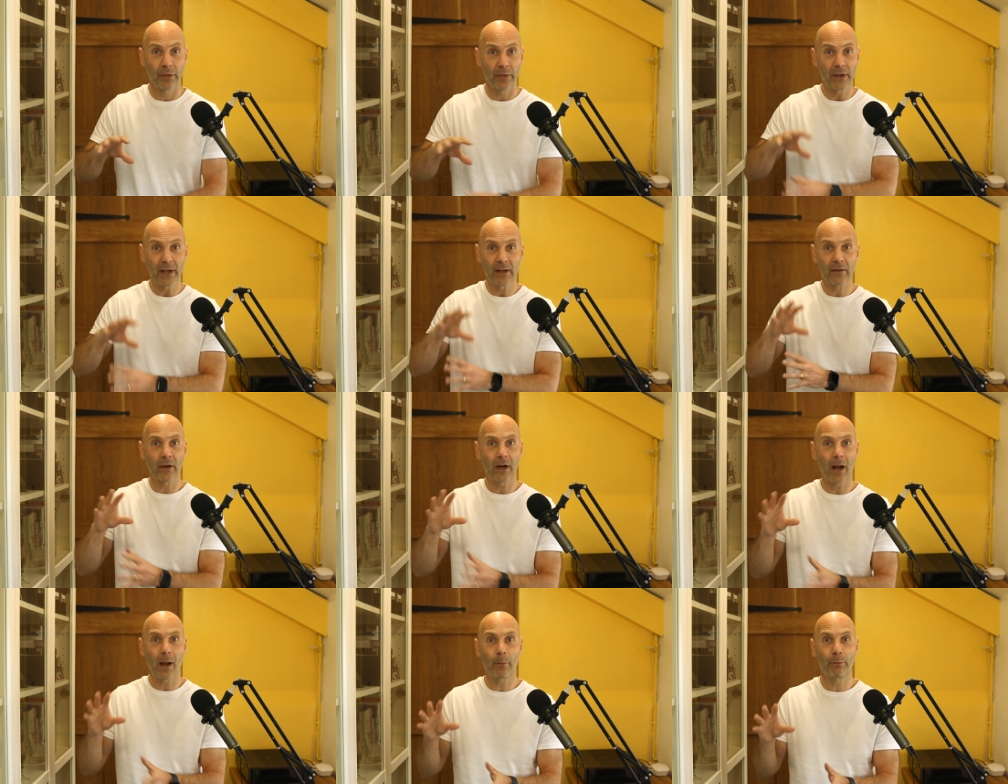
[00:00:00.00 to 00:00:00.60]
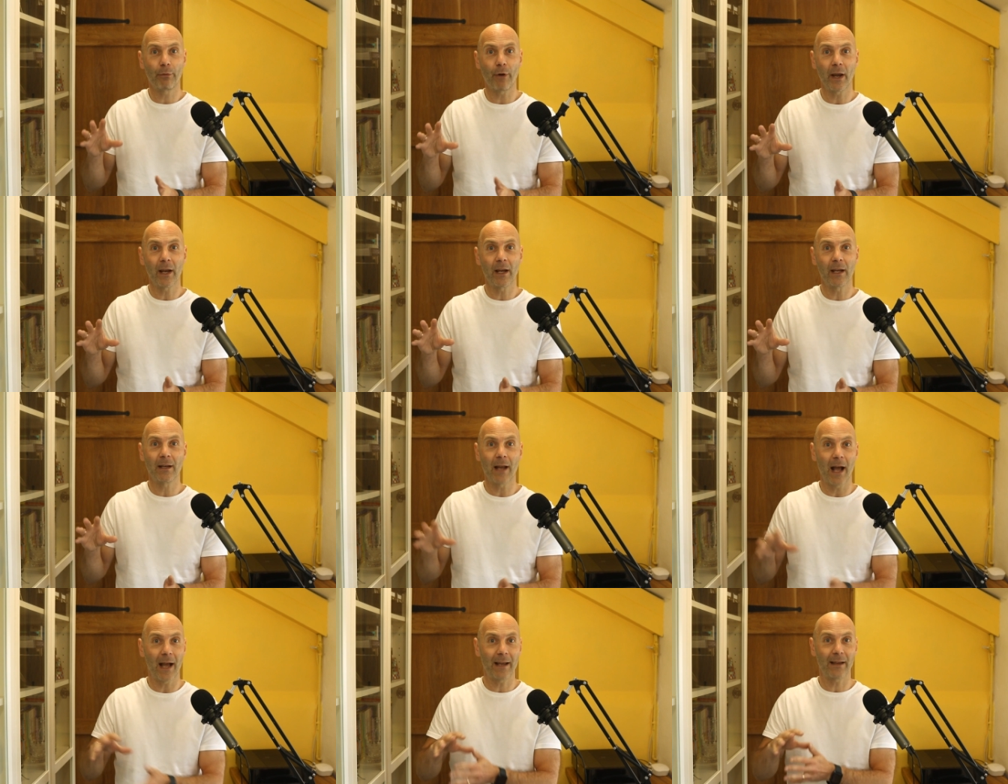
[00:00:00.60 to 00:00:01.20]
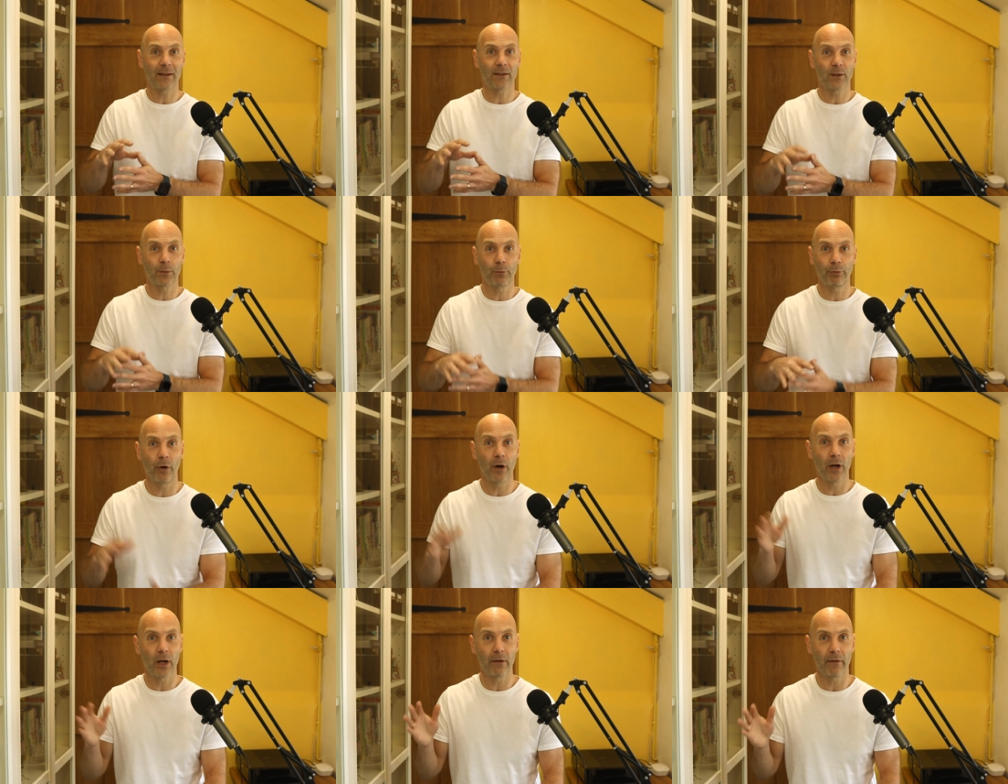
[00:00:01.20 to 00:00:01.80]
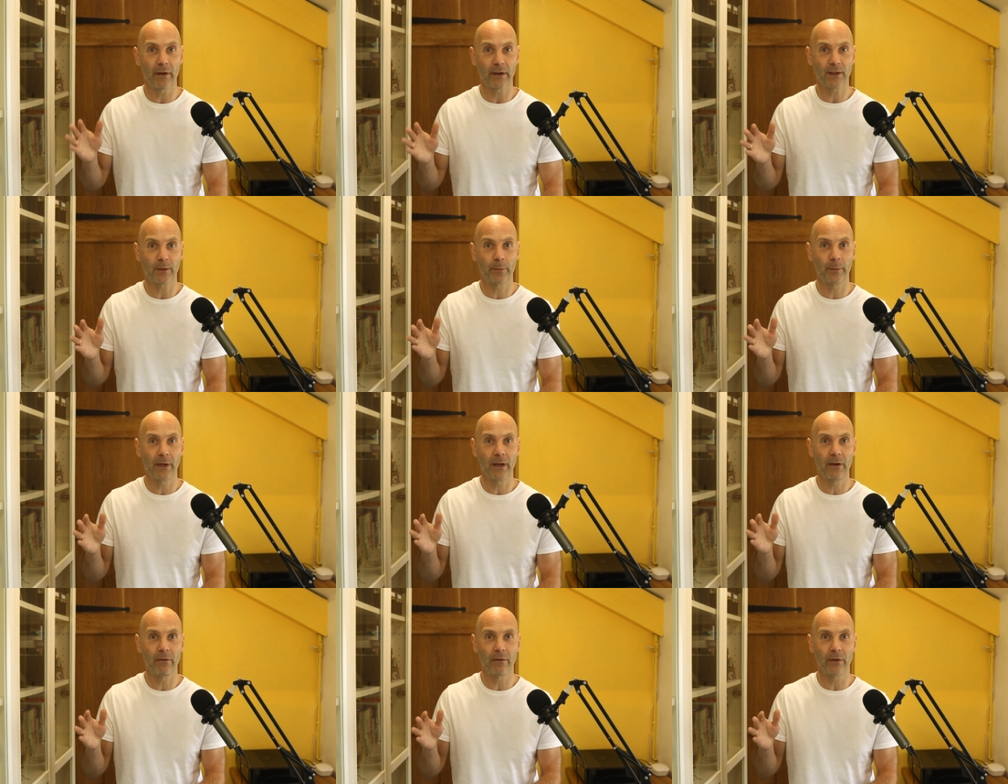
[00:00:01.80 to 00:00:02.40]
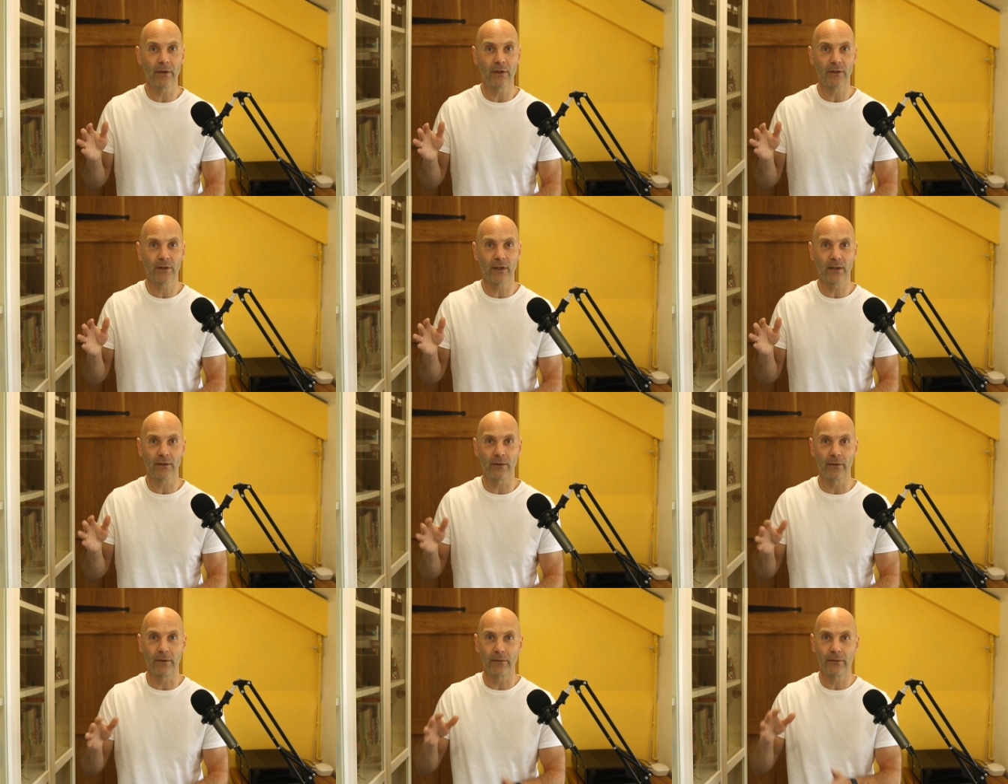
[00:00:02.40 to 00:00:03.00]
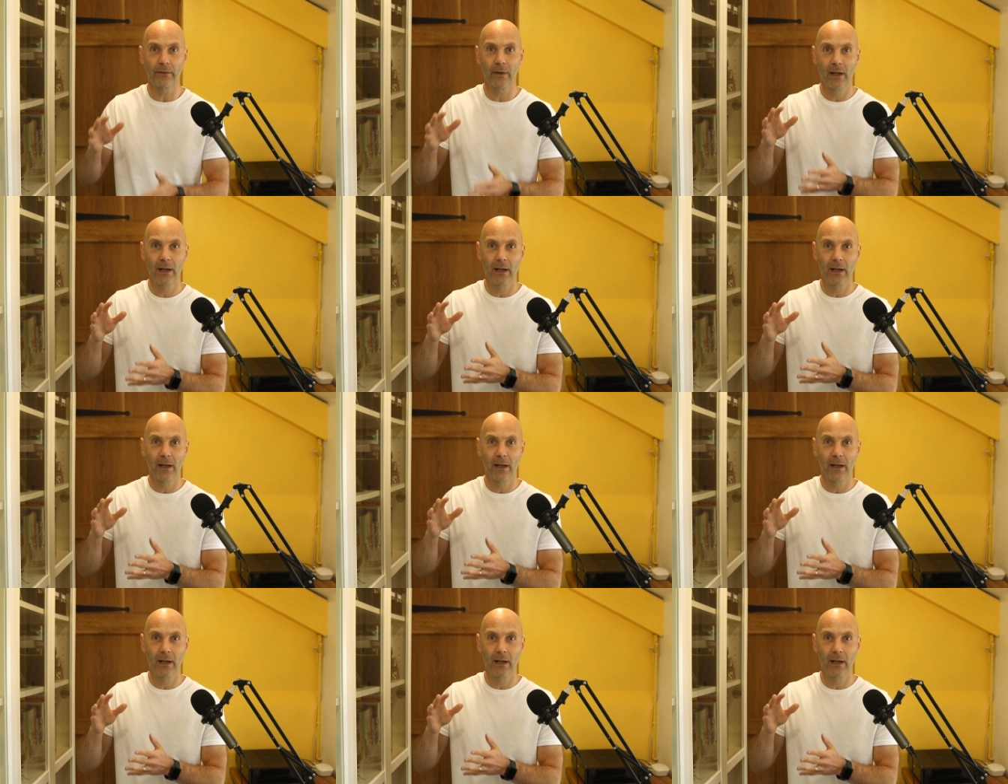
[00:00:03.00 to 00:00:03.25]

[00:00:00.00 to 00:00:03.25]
Things that our brain has prior experiences of,